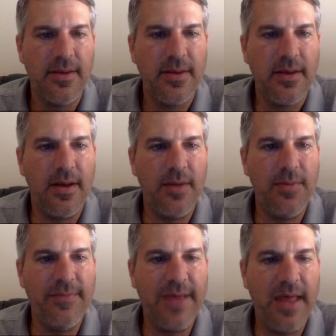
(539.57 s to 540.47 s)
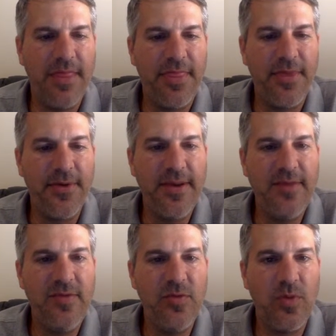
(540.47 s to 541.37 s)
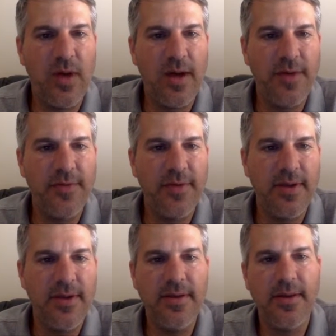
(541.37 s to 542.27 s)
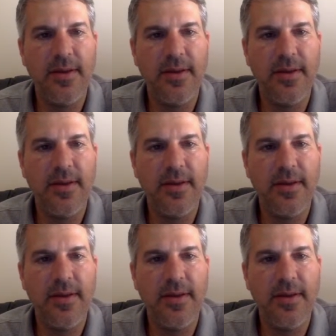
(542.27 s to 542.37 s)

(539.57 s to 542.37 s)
Uh, we've got 3,200